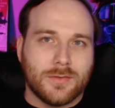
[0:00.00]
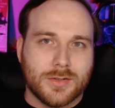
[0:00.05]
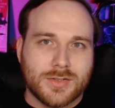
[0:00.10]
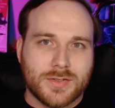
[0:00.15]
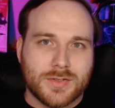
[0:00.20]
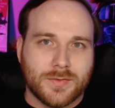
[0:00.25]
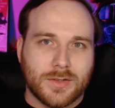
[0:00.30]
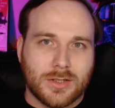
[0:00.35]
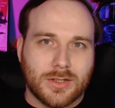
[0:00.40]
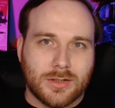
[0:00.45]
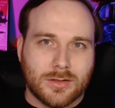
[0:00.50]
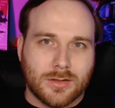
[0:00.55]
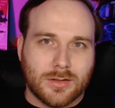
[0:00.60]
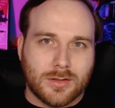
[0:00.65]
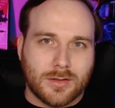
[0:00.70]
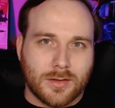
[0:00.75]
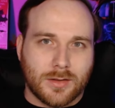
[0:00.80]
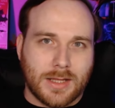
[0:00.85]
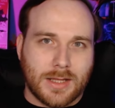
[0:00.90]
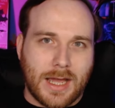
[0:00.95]
First of
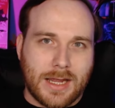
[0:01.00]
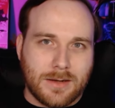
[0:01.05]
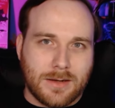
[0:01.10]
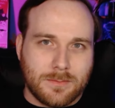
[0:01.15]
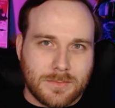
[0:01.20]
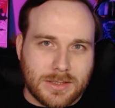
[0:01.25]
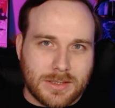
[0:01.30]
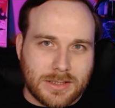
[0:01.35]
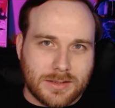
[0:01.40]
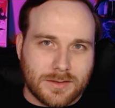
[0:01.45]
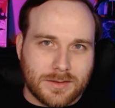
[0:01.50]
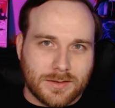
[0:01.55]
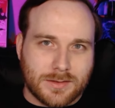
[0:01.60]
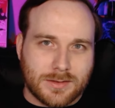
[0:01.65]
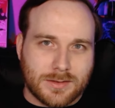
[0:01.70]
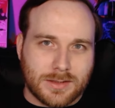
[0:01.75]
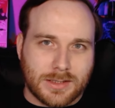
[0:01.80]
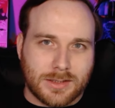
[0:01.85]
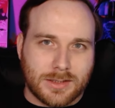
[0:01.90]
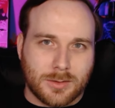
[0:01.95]
all, that
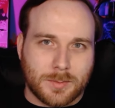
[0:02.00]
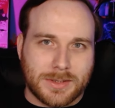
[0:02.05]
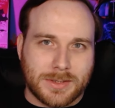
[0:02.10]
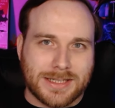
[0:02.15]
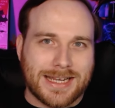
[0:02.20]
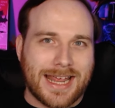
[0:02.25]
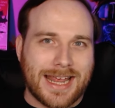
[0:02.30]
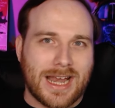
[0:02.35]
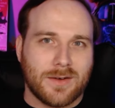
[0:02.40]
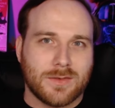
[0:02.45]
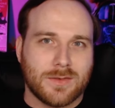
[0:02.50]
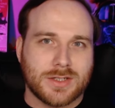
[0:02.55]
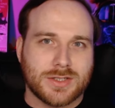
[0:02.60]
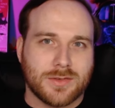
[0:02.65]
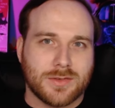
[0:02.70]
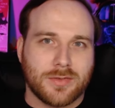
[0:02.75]
means it'll be an average of